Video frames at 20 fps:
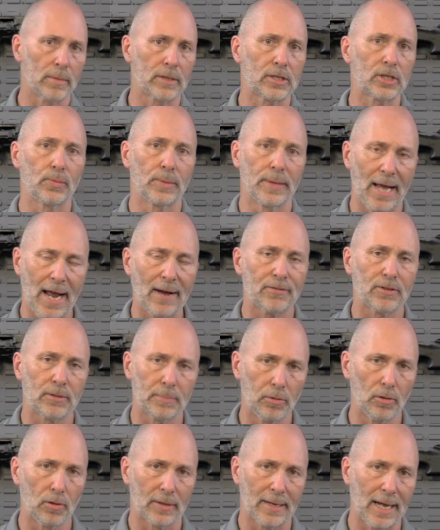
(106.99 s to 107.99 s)
until we have to
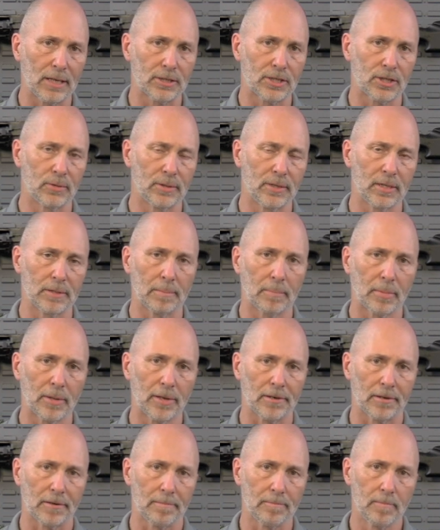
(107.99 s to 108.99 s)
pull it out so it doesn't
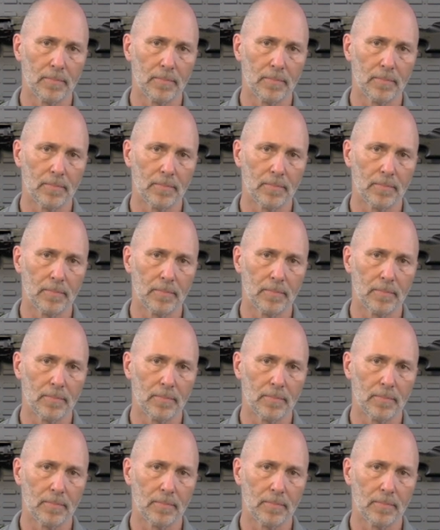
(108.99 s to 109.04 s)
burn.